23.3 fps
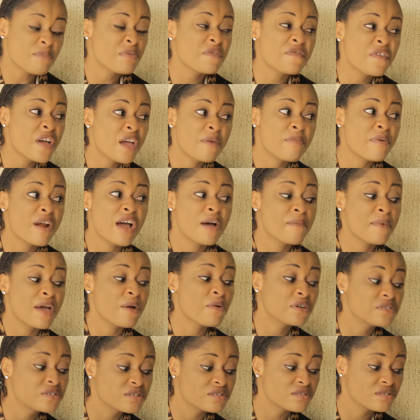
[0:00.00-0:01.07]
And before Abraham,
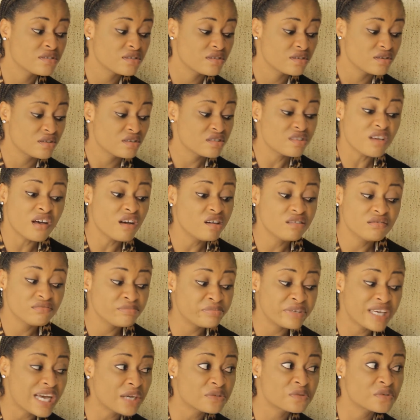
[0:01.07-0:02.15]
I was. So,
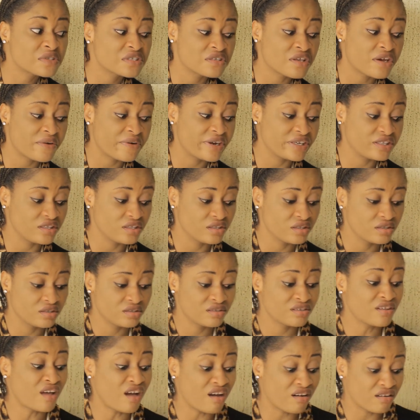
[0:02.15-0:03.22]
be out with it already.
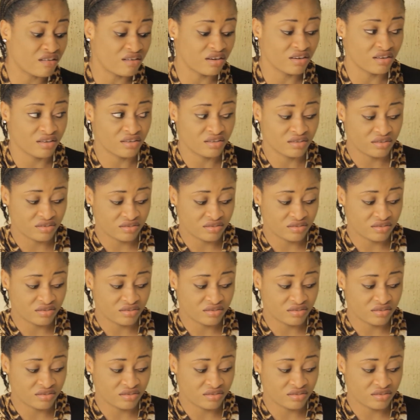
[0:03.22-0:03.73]
Ok.